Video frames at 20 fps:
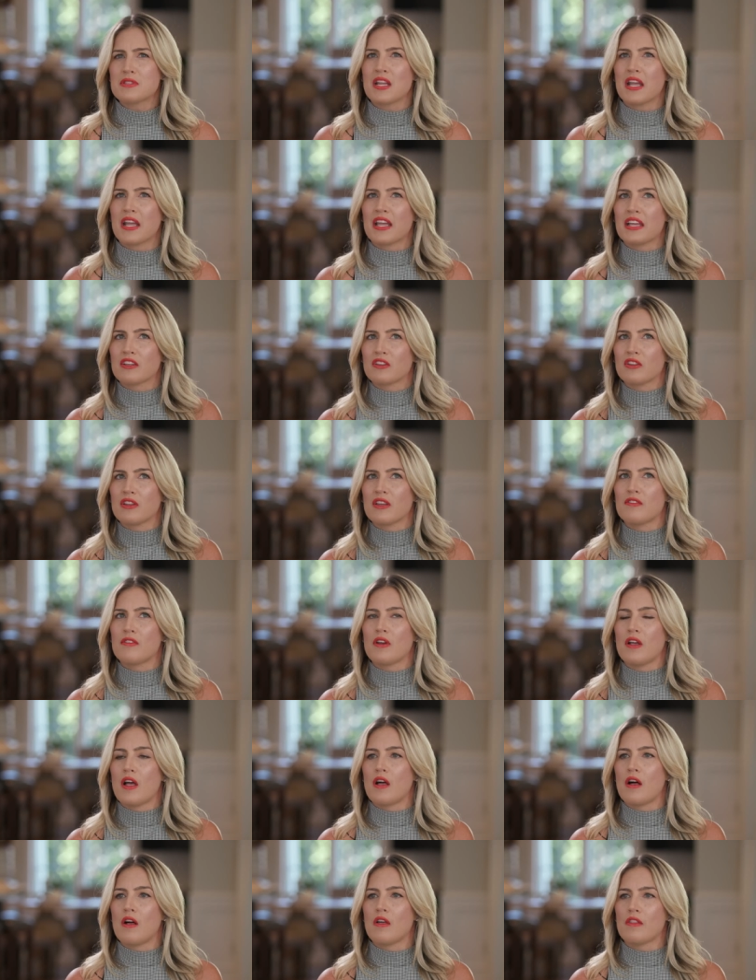to handle
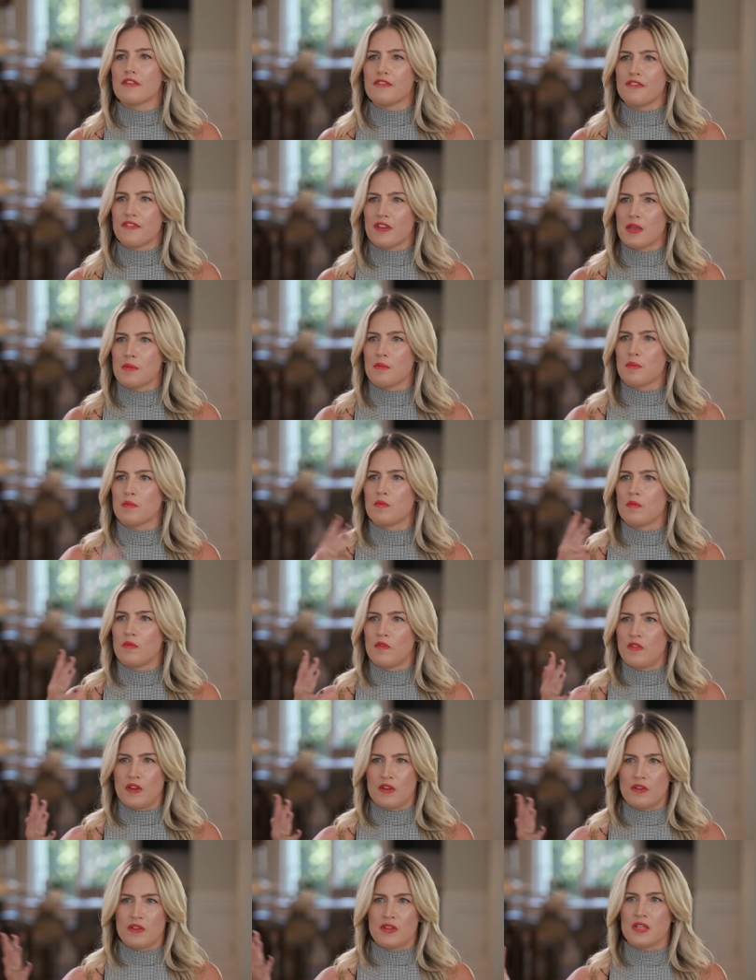yeah. it, all the fame
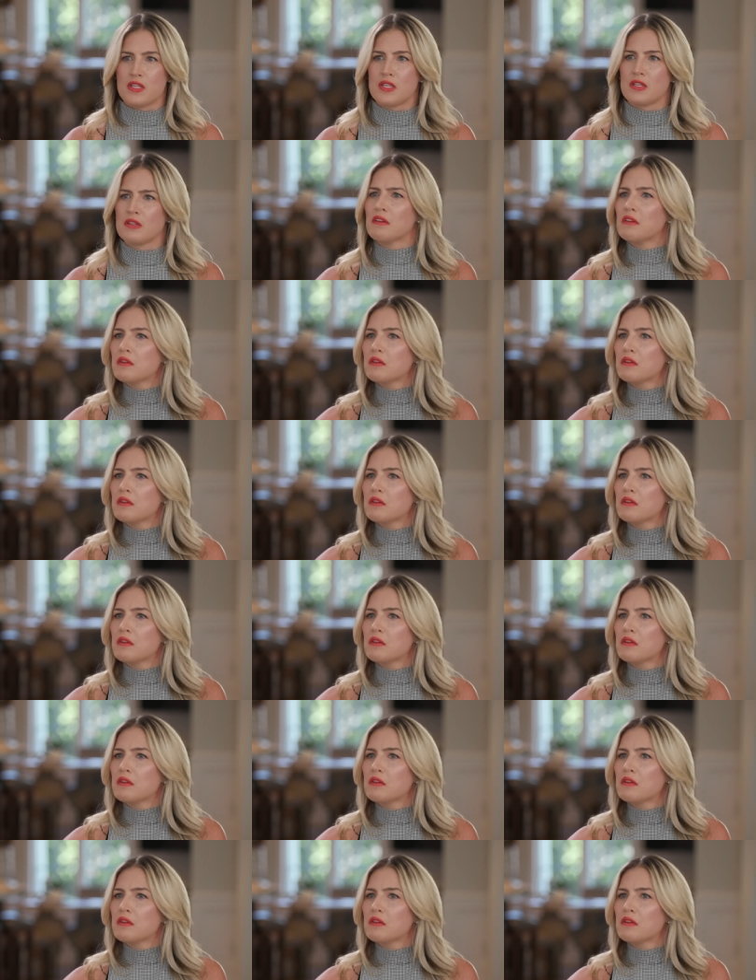very